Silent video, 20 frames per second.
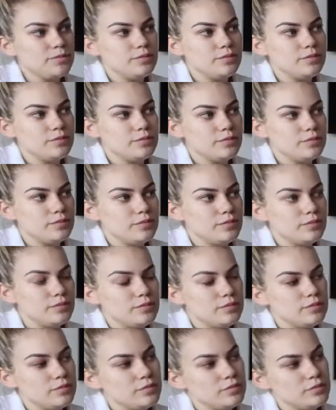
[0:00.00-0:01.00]

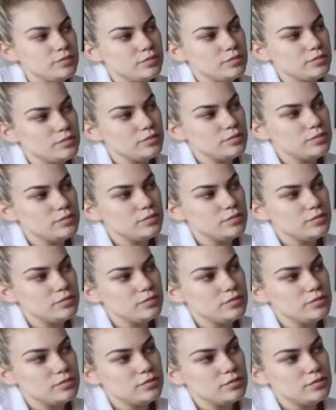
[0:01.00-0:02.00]

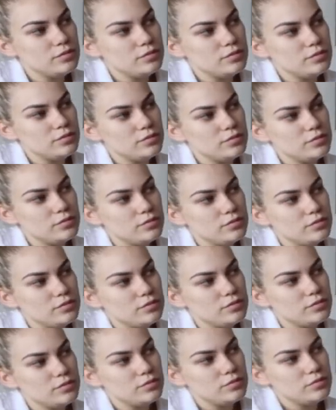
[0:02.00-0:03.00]

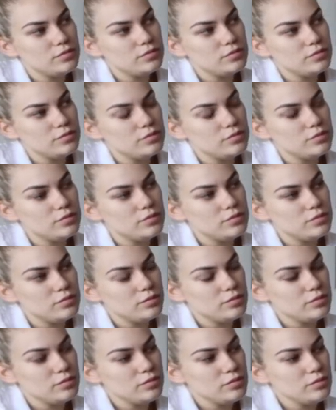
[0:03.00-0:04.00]

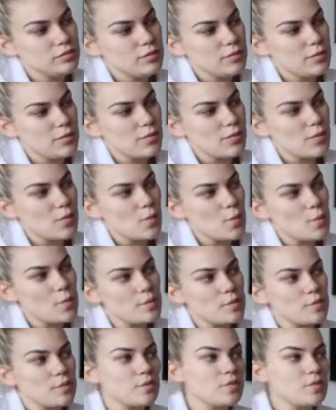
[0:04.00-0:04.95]
No words are spoken by the person on screen.